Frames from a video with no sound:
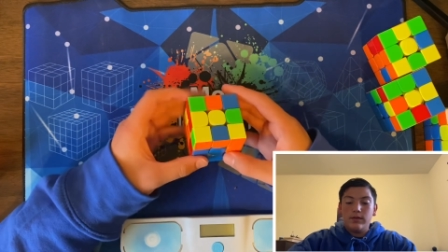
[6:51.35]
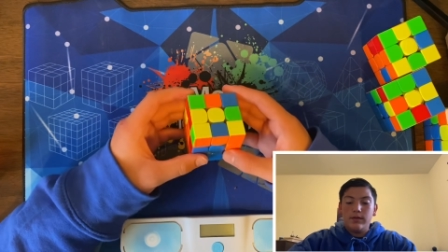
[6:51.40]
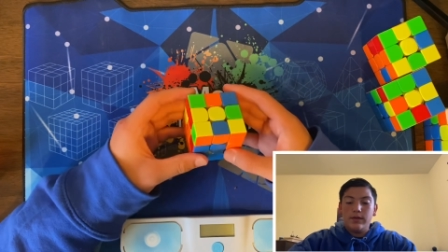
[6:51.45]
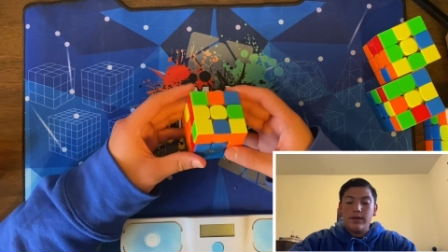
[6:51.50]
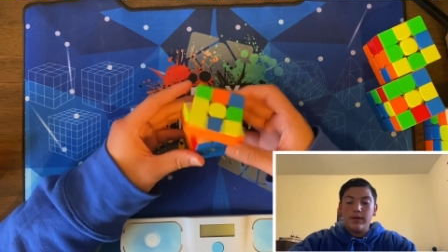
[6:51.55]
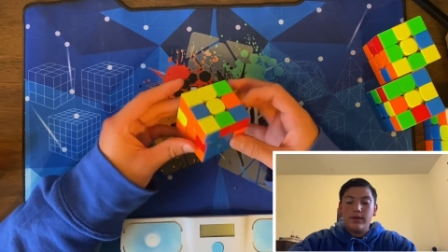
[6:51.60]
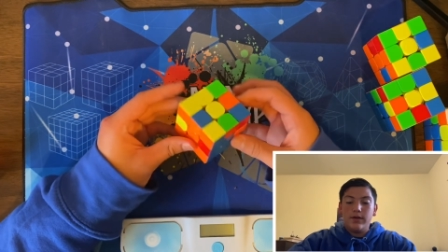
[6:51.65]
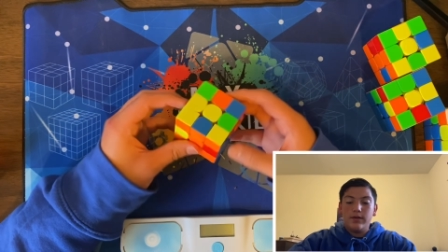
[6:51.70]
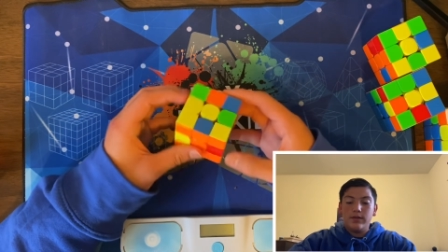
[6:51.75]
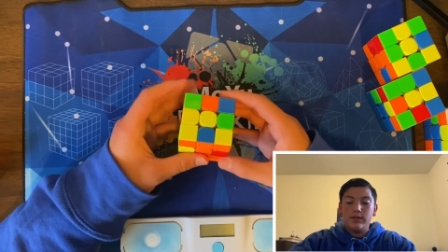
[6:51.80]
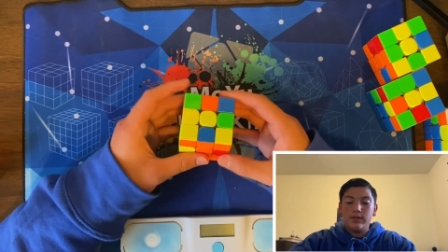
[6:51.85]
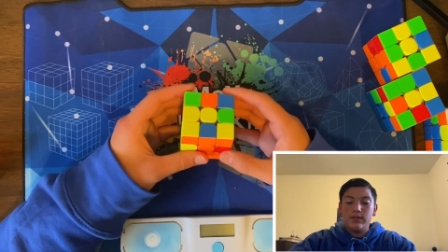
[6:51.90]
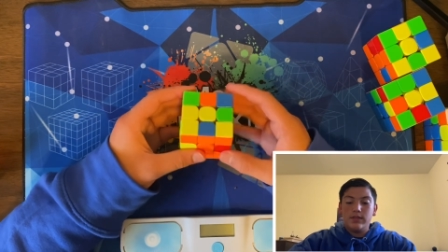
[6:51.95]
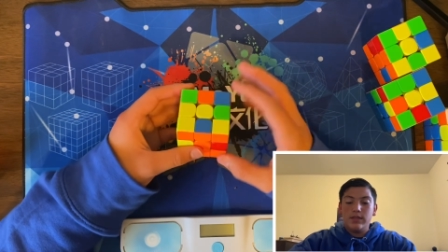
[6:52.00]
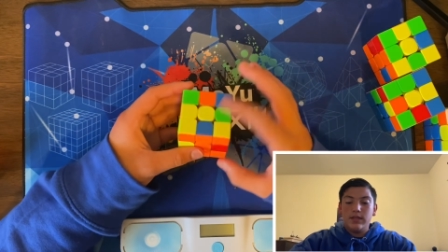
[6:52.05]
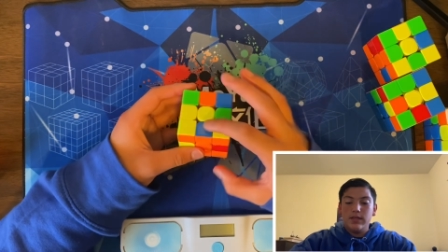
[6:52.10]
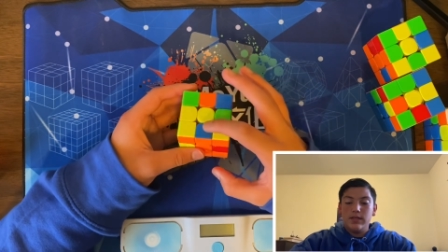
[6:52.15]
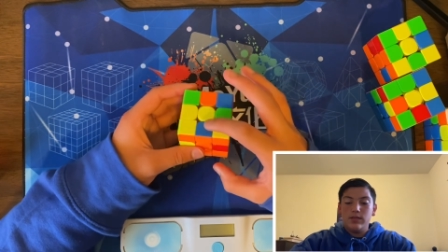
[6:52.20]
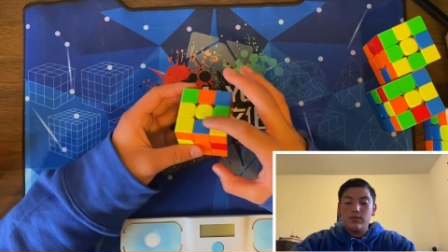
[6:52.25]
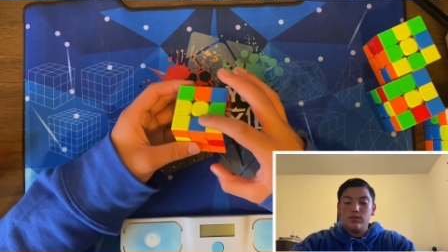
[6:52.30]
there's
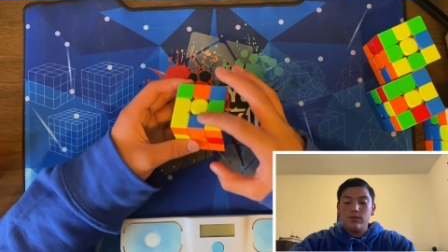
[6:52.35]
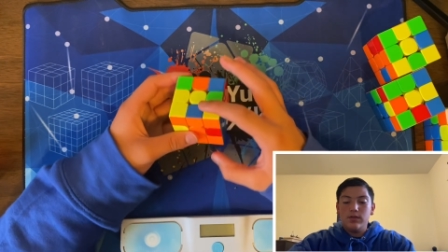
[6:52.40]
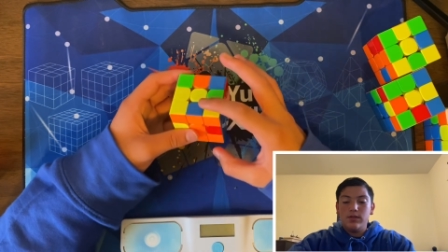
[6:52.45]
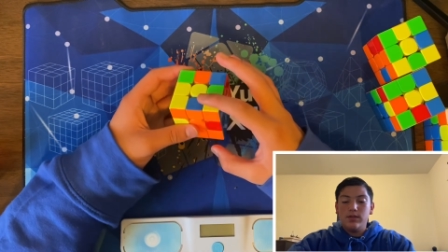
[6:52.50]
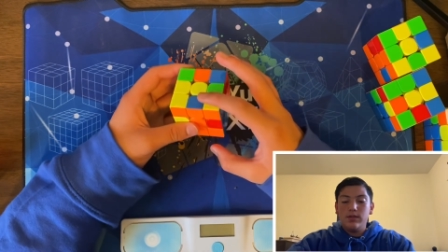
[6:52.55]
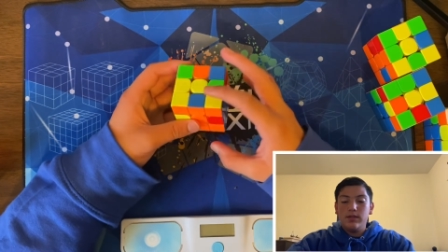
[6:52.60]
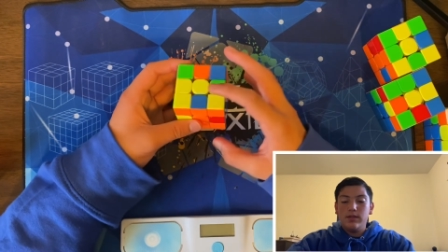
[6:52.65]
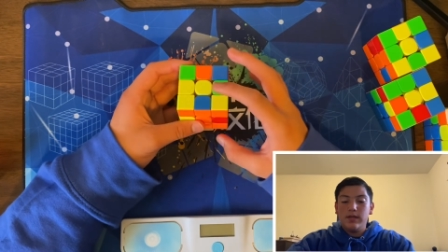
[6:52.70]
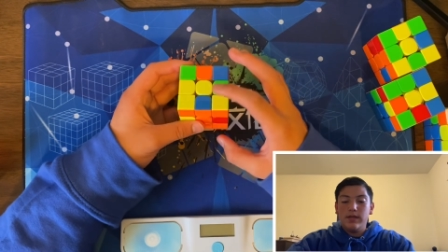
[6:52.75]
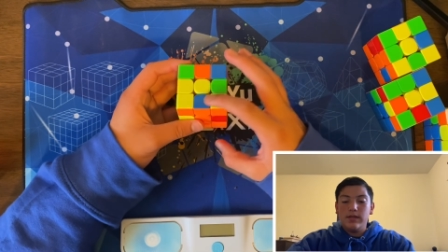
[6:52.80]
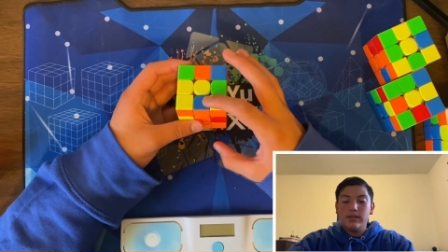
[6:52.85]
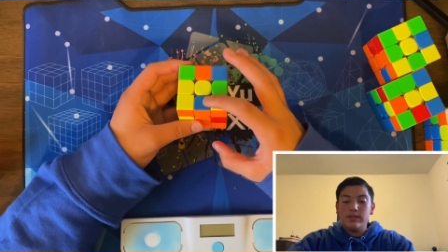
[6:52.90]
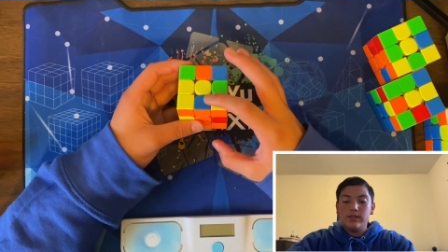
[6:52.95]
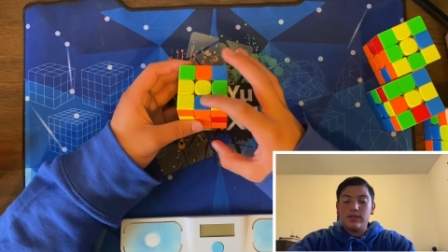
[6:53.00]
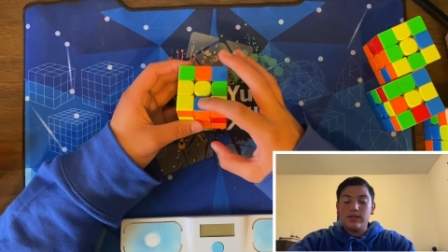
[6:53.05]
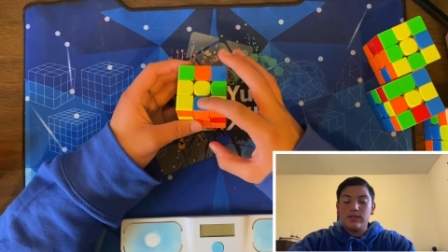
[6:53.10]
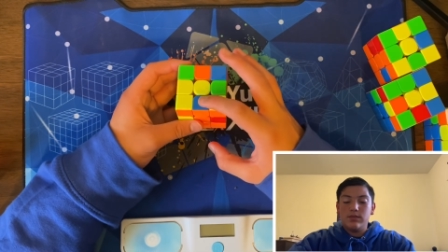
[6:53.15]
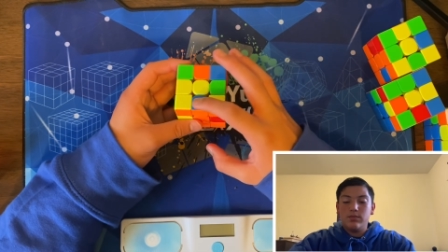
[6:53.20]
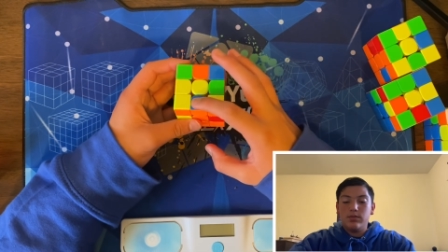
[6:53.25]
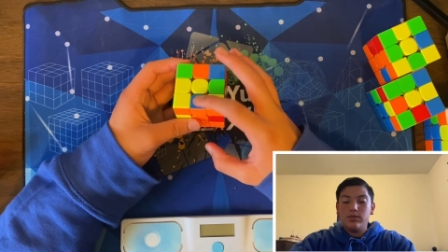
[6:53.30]
this one, and
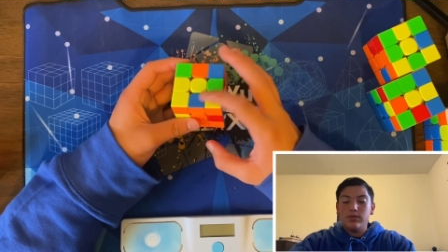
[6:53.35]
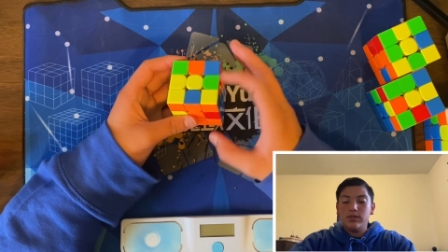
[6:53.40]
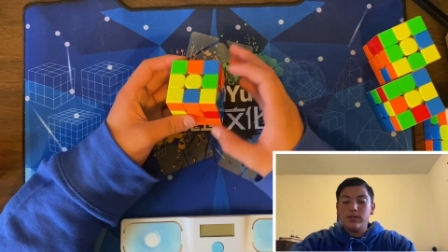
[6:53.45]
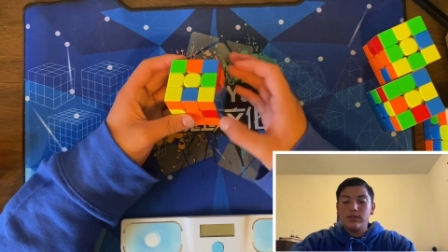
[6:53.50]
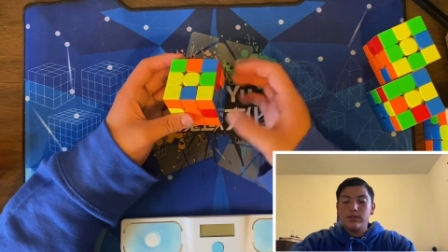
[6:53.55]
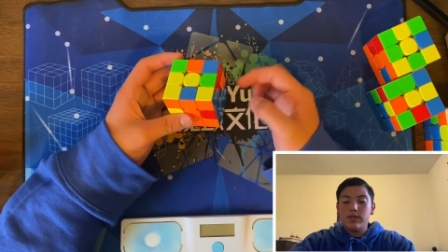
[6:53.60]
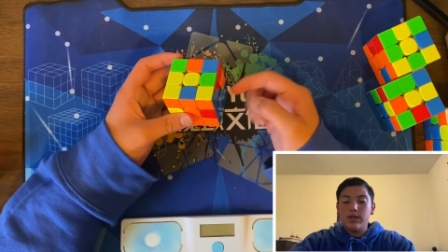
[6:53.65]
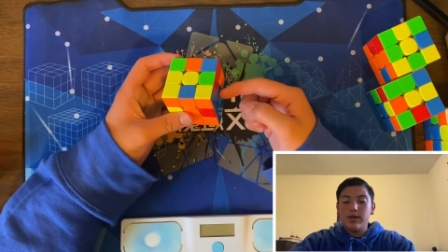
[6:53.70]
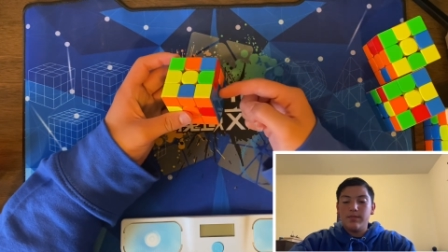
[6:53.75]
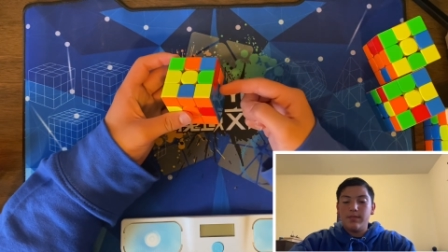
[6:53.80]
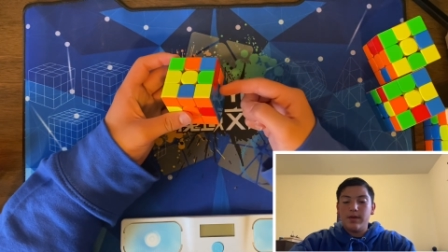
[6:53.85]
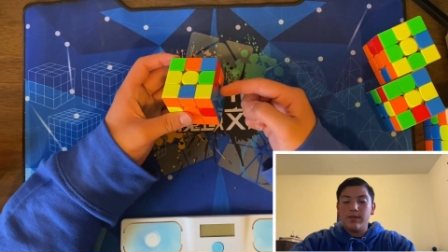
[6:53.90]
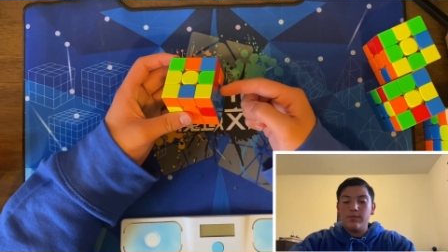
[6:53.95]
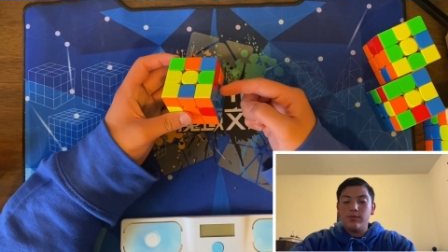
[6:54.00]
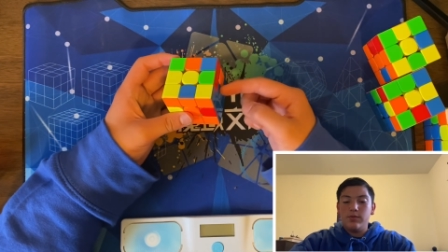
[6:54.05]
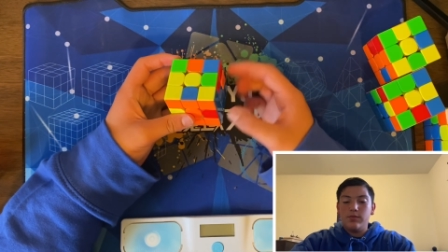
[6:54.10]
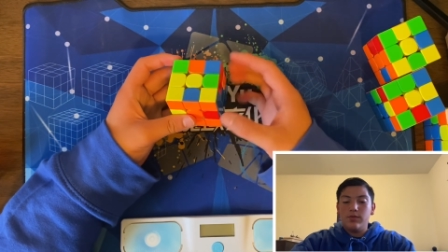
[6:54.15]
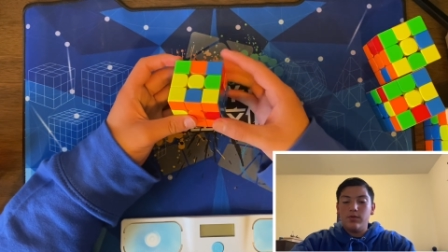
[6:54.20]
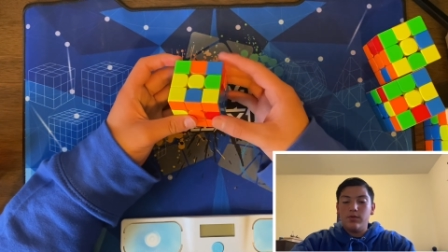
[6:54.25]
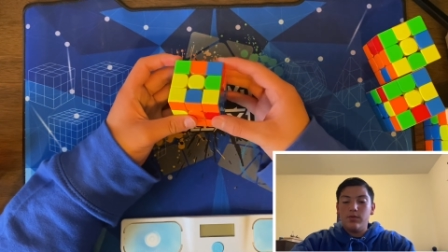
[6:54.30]
since blue's on top, I
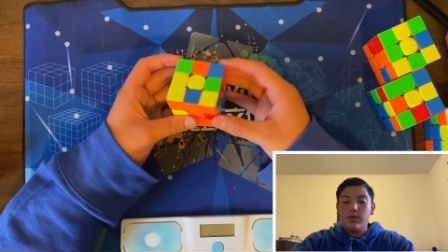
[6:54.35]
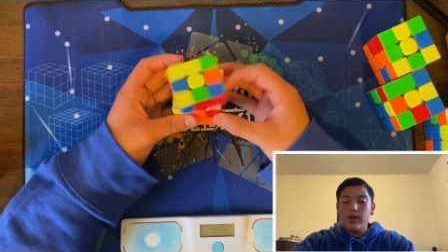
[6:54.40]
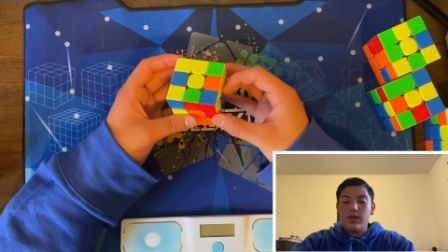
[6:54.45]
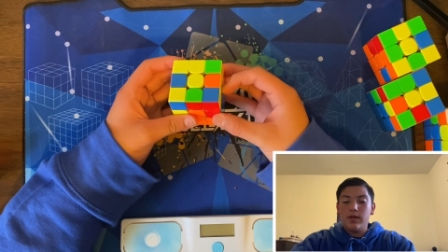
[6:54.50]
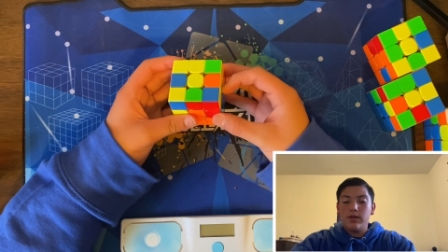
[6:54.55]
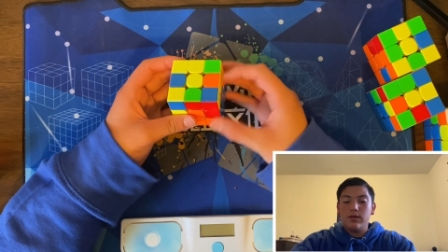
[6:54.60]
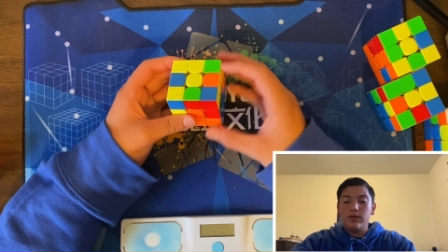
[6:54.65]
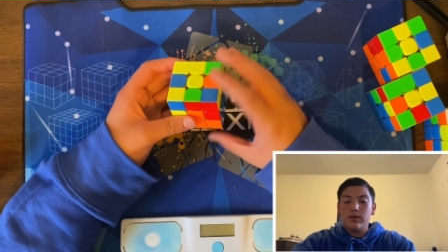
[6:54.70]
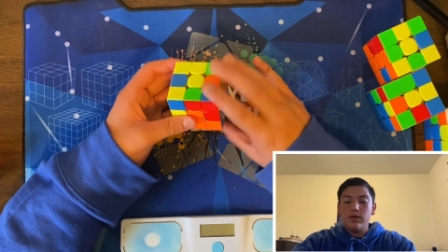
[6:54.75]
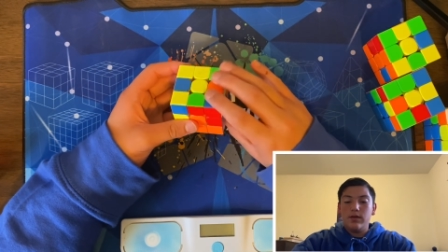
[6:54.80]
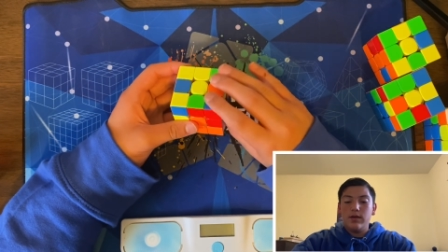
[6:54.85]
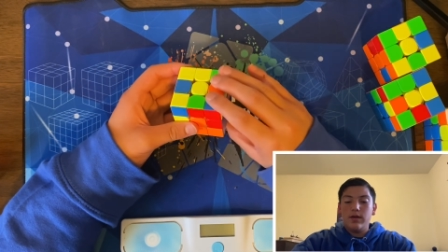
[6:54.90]
move it away,